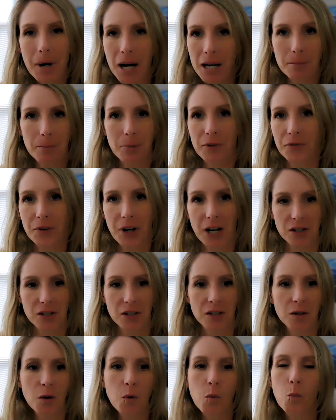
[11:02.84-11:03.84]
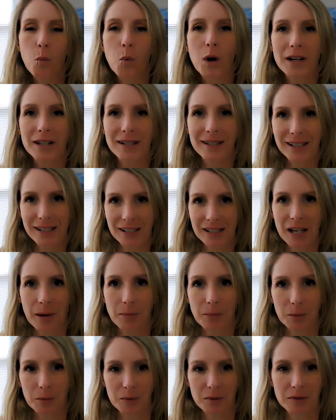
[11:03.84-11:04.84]
but perfection was
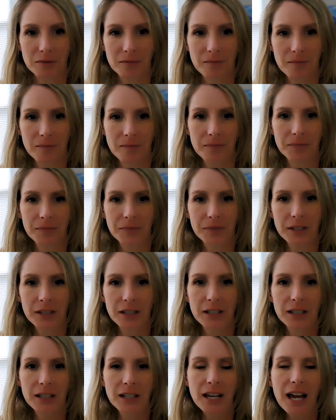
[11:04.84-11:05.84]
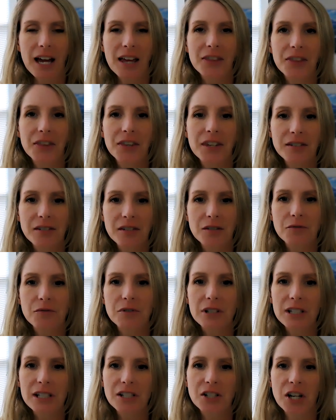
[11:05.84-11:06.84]
acceptable. And this is
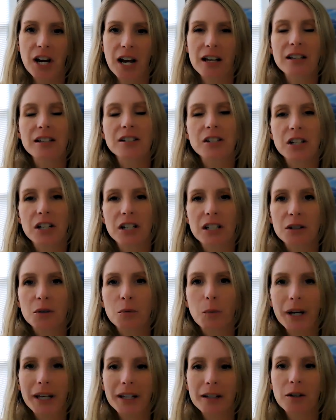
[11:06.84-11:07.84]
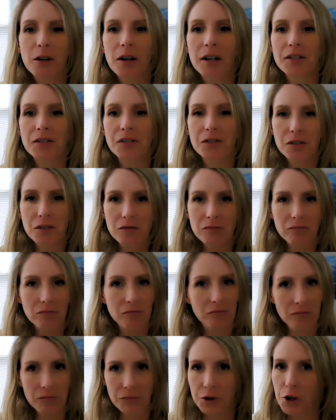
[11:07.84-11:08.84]
really challenging in the weight loss
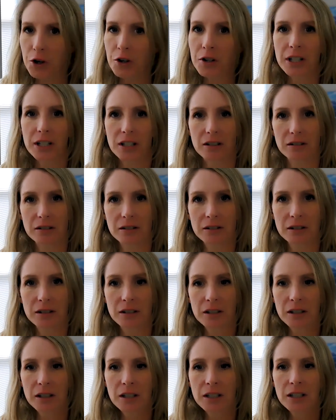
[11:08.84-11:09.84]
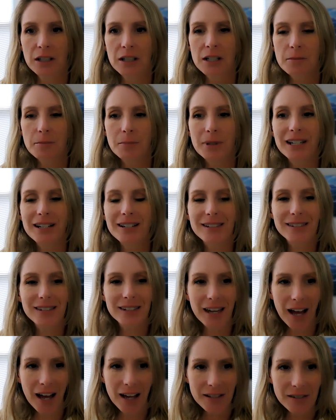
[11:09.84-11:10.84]
journey because,
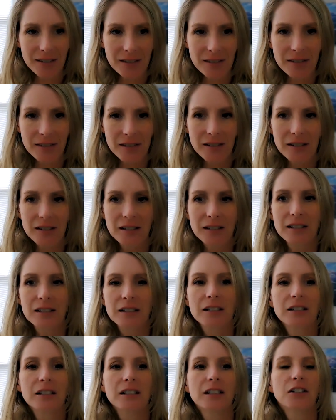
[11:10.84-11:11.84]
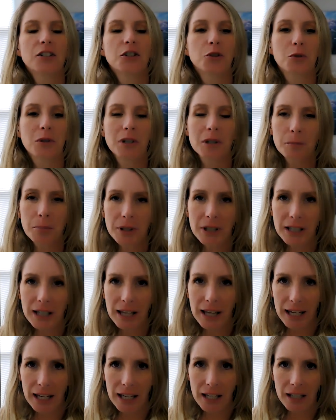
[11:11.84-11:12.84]
yes, you can
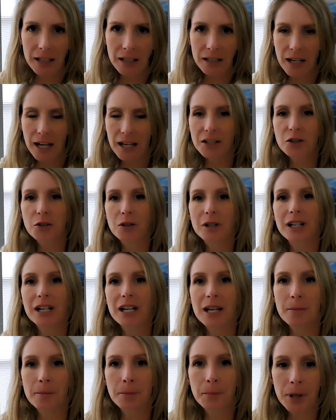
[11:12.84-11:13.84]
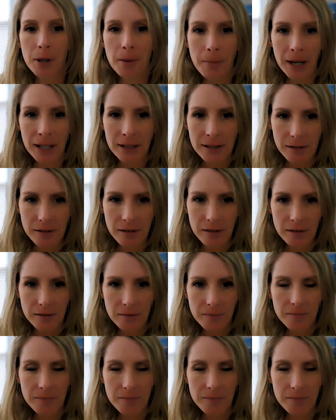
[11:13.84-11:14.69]
plan and you can implement,